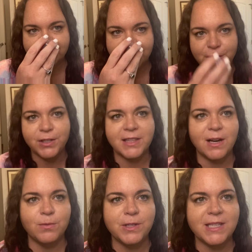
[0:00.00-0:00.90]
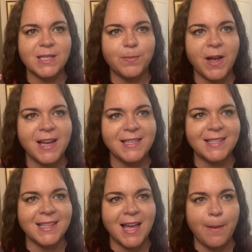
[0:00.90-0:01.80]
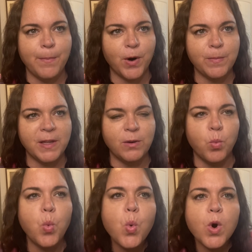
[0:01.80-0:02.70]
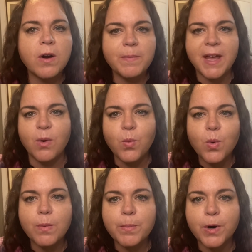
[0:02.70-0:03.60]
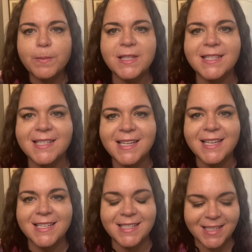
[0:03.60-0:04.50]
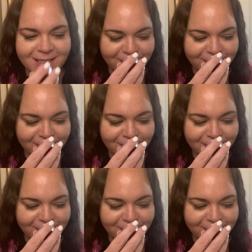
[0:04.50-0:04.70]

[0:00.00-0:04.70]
So you get that woodsy spice and that warm bourbon scent.